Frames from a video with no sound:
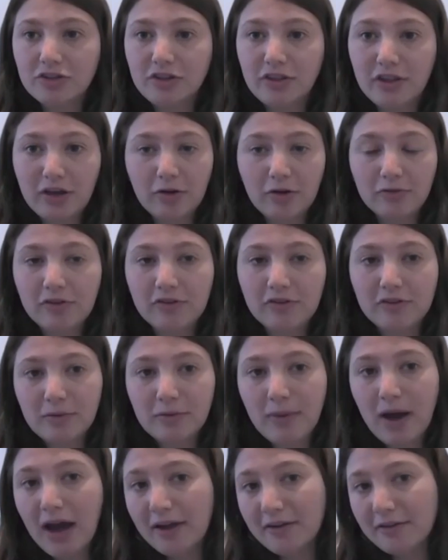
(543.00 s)
of the ecosystem.
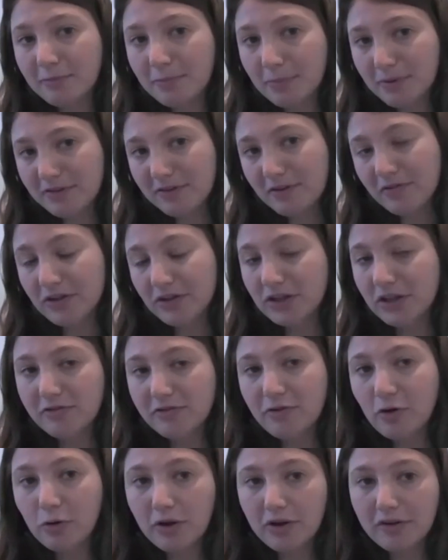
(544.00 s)
I specifically
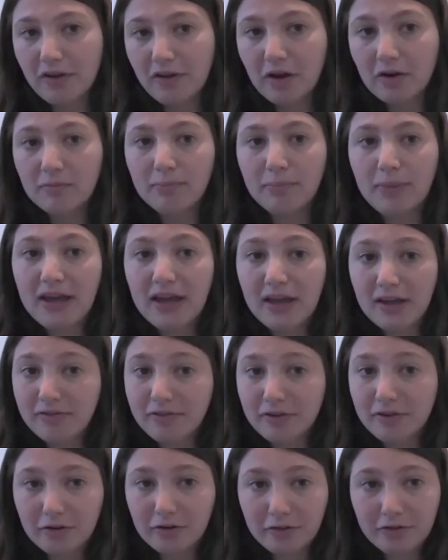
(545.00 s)
focus on
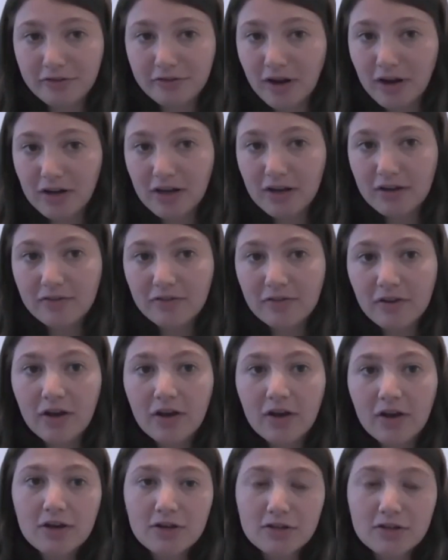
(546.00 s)
behavioral studies.
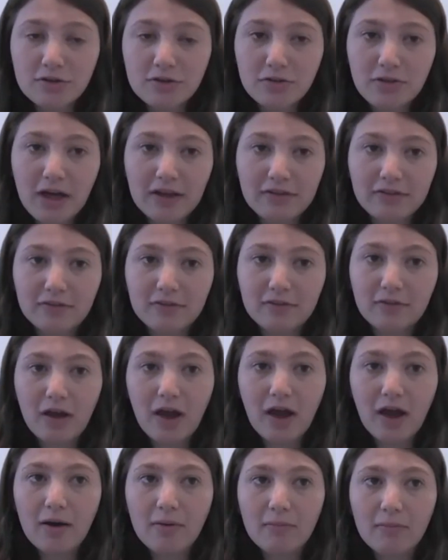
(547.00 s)
So that's
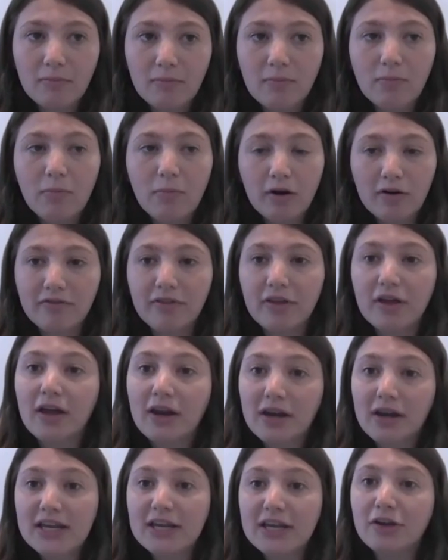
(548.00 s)
more of an
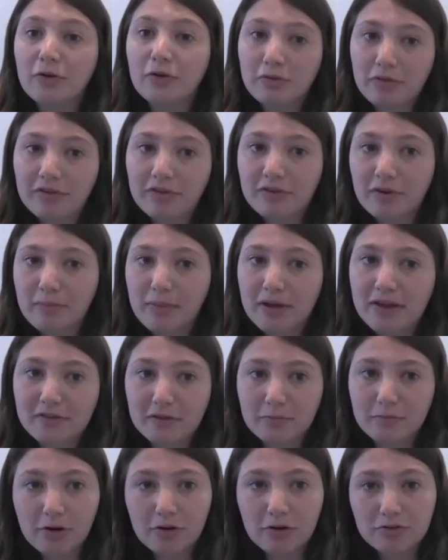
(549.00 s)
ecosystem-based
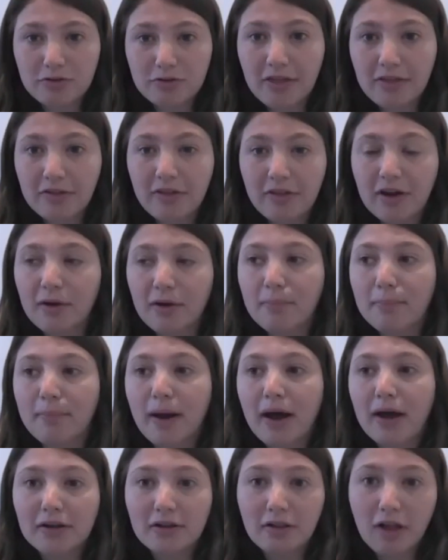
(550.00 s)
approach rather than a
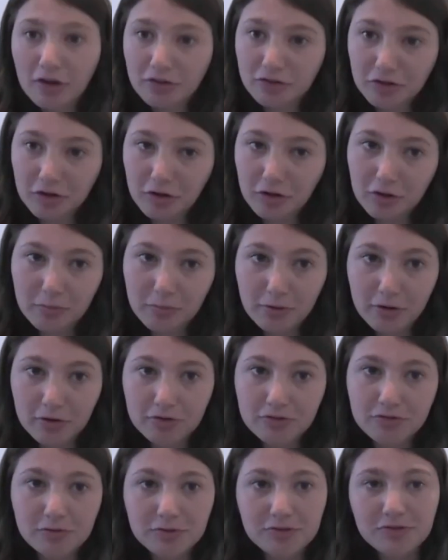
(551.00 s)
biological
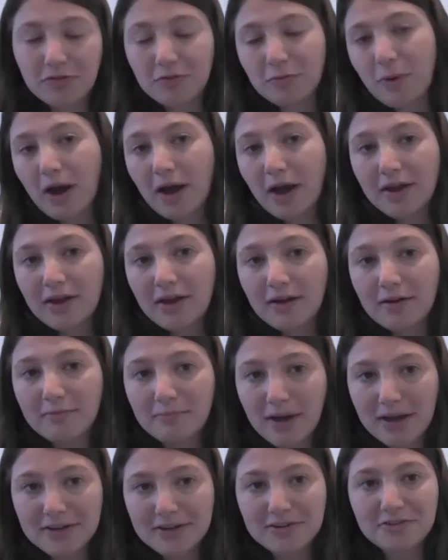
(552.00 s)
approach, which is why
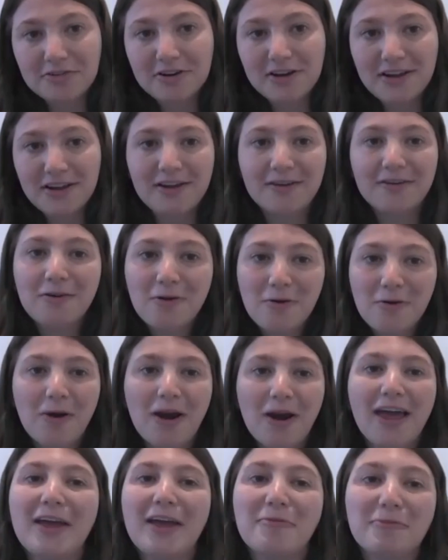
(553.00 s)
my degree and what
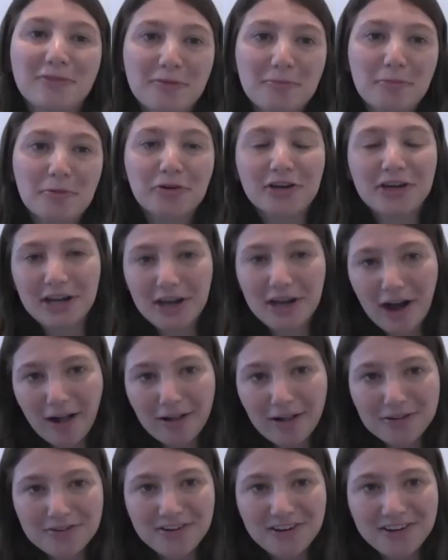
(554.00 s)
I am is a marine
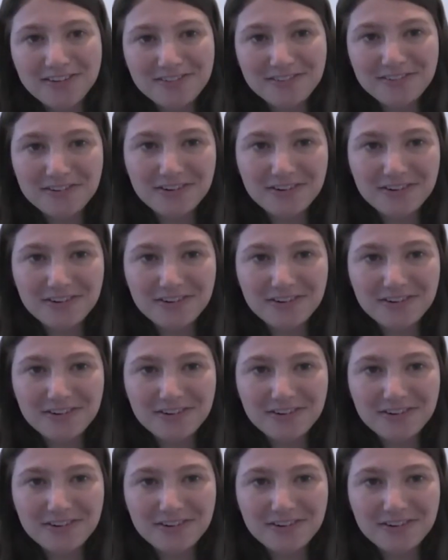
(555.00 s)
ecologist.